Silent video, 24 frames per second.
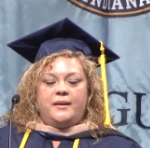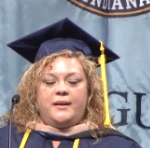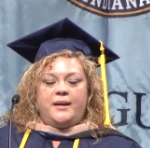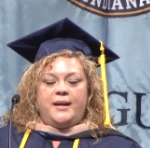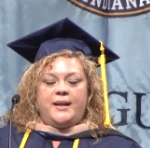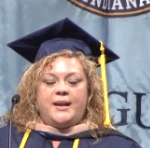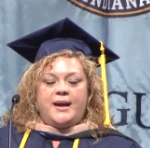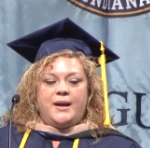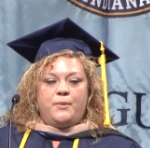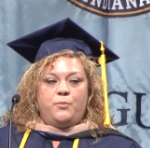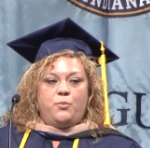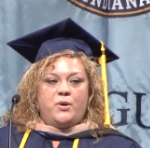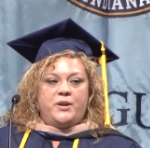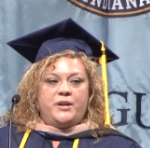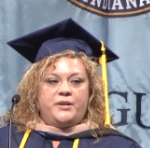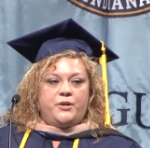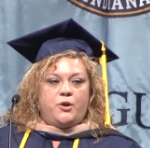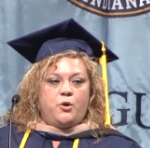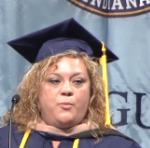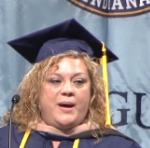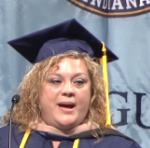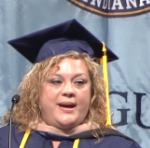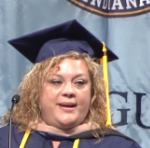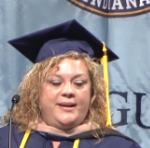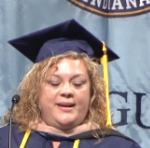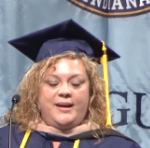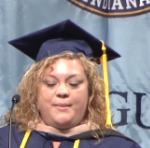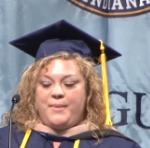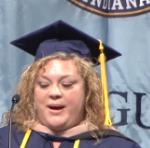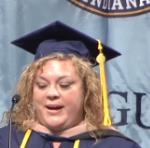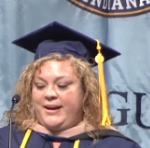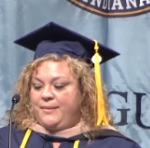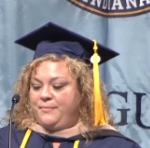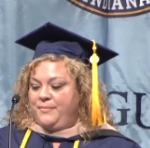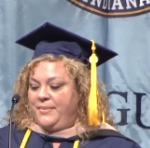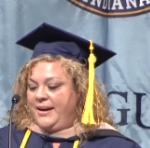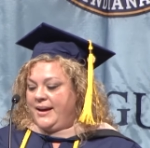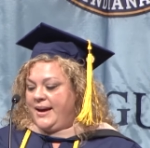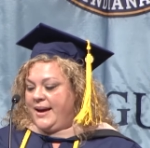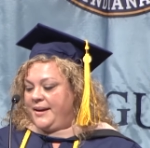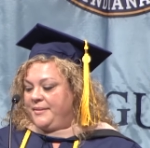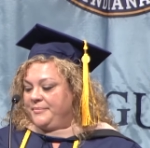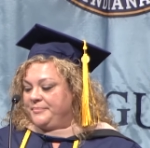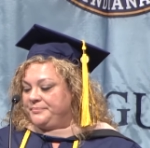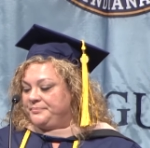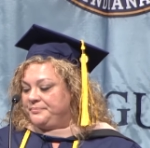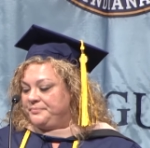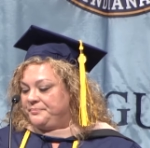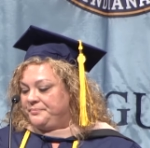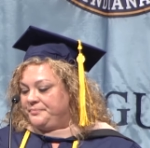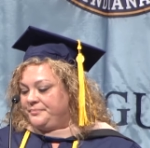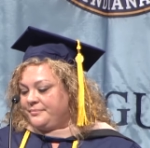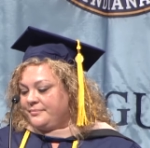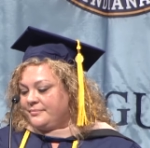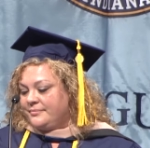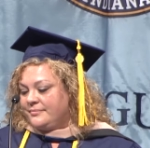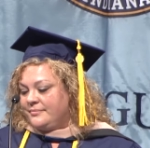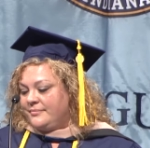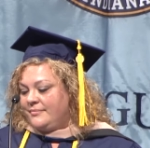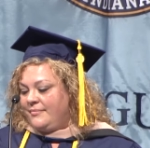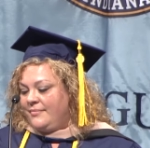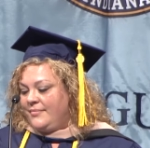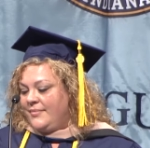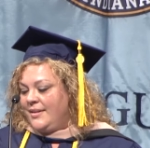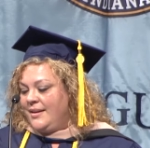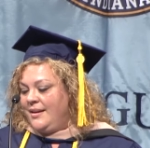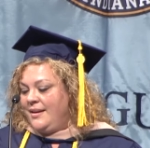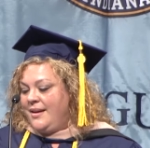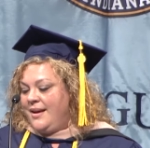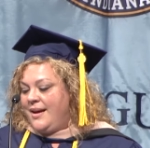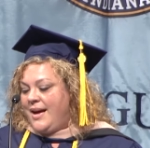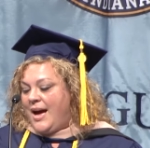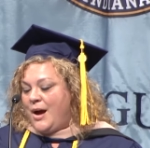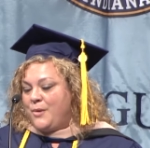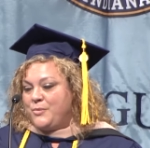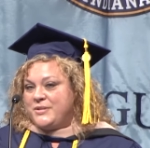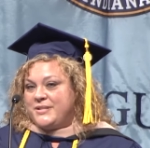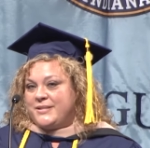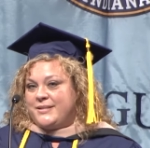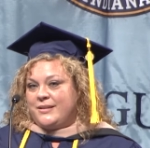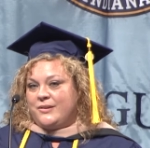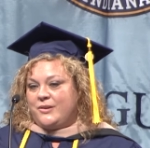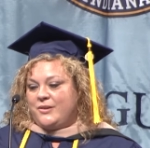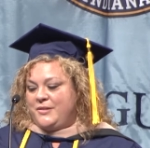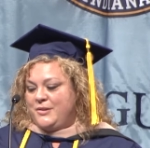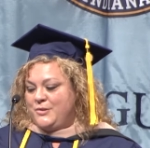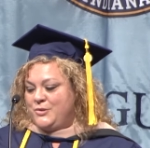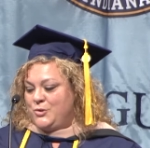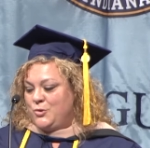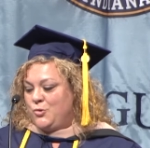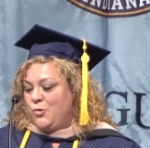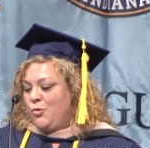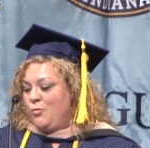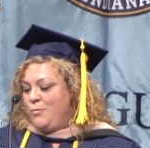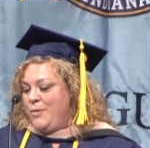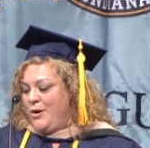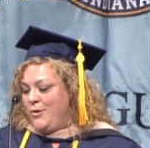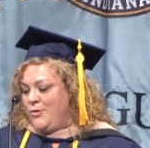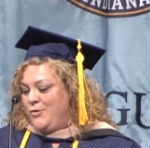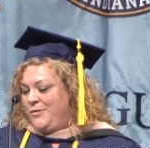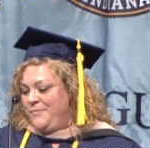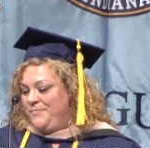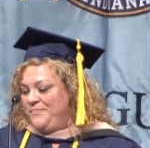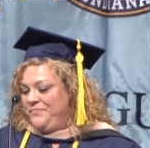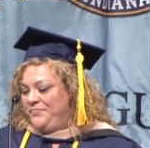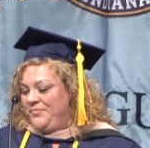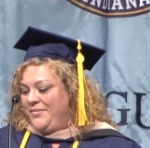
I wanted to go back and get my MBA. I was still in the school mode.